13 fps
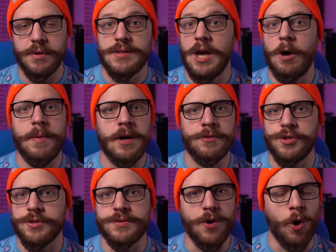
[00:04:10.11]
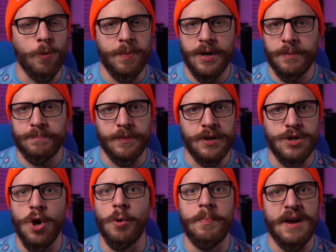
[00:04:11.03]
To help out, just open up a
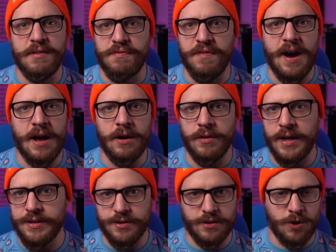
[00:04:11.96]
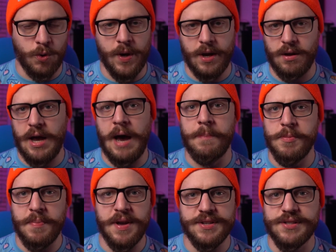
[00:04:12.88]
notepad file as a quick copy
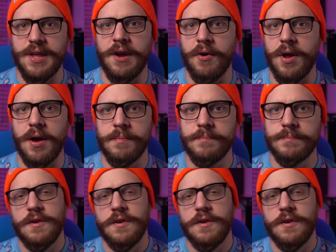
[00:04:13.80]
paste area.